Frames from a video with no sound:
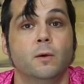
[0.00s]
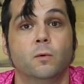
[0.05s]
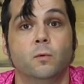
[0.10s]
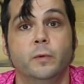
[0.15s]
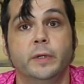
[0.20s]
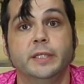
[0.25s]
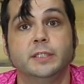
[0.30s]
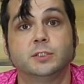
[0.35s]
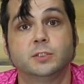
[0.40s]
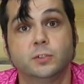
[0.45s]

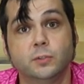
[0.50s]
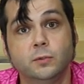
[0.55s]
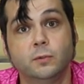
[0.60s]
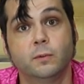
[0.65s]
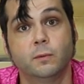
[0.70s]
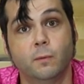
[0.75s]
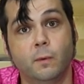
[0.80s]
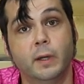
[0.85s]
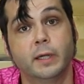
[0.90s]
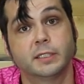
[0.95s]
we
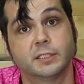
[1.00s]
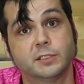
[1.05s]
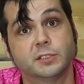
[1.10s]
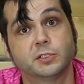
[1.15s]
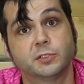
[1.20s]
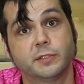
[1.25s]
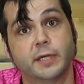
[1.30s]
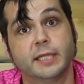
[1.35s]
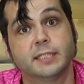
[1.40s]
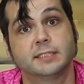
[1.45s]
do want to
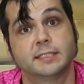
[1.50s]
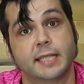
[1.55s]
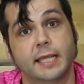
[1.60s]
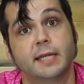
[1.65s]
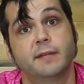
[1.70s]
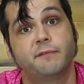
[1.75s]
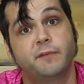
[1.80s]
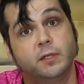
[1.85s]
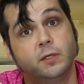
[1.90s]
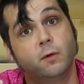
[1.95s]
stress
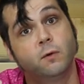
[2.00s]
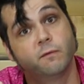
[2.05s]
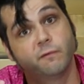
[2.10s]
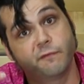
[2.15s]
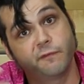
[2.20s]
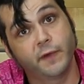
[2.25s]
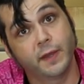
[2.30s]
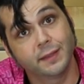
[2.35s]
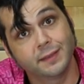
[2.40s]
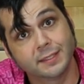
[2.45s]
that if you don't
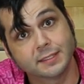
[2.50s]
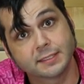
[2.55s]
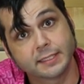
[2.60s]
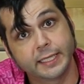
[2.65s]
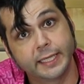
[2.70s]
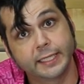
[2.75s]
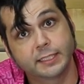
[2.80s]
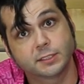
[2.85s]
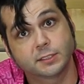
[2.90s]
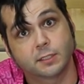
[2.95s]
fund this
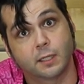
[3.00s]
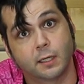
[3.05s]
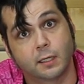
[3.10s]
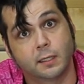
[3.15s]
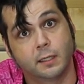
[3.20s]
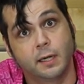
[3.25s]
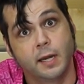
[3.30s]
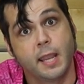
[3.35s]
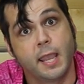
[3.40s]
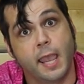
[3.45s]

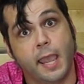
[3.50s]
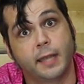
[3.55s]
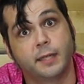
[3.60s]
Kickstarter